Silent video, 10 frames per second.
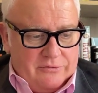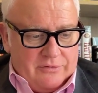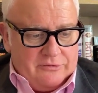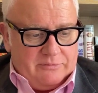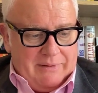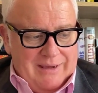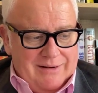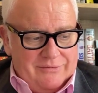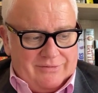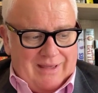to the speed
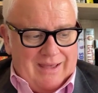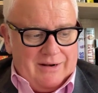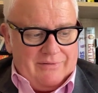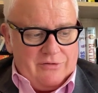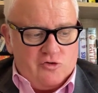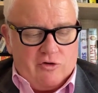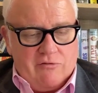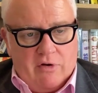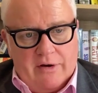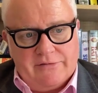and scale of interest rate
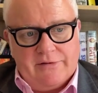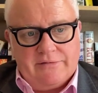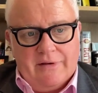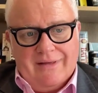rises.